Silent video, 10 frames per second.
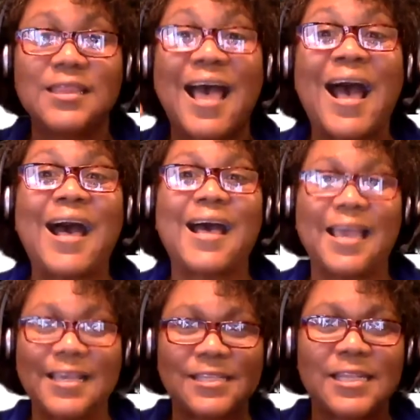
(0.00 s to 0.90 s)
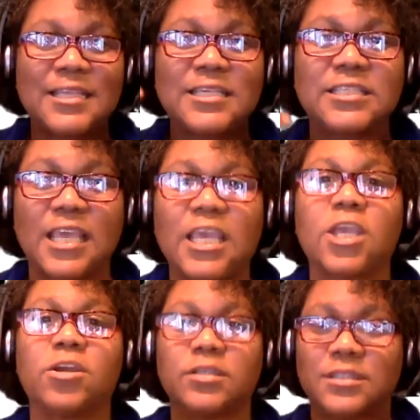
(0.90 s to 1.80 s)
eyes and these
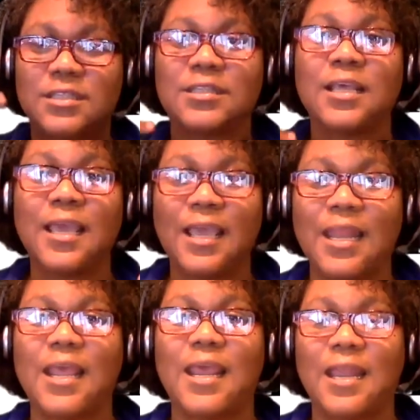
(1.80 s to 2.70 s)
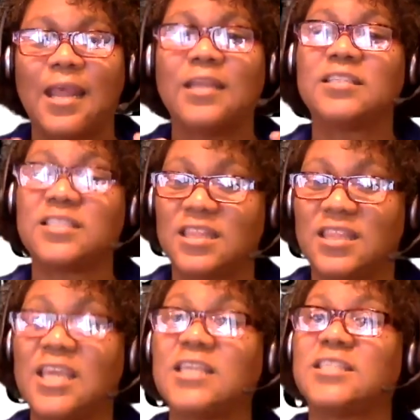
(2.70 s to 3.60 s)
ears and the
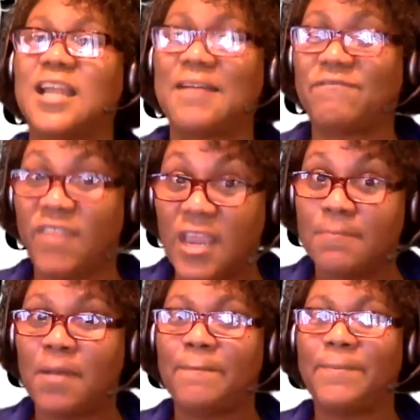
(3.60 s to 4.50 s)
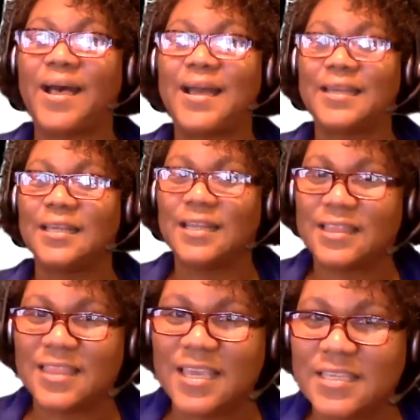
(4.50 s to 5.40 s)
things that I feed my body and the
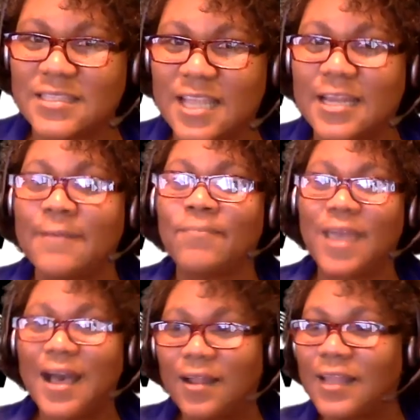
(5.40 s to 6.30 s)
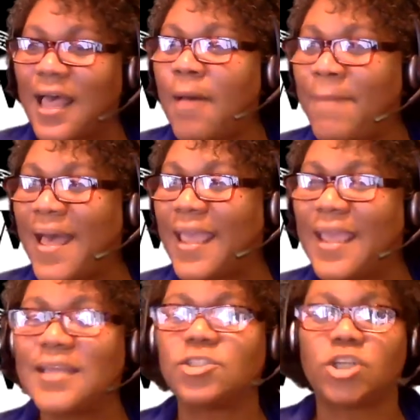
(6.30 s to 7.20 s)
things that I allow my
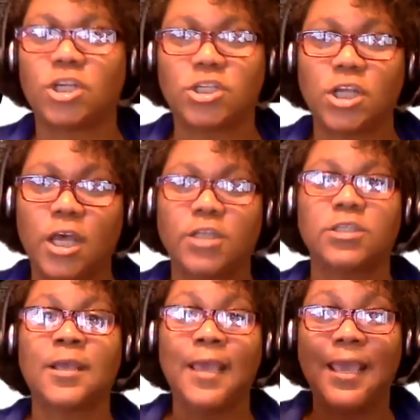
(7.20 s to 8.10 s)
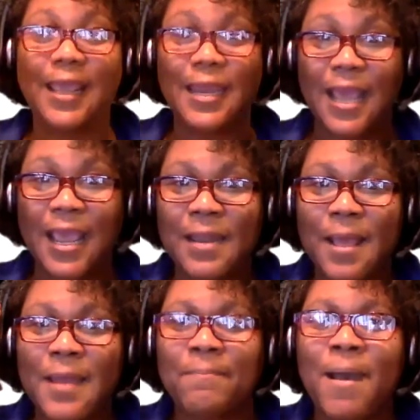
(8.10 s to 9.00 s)
hands to touch and my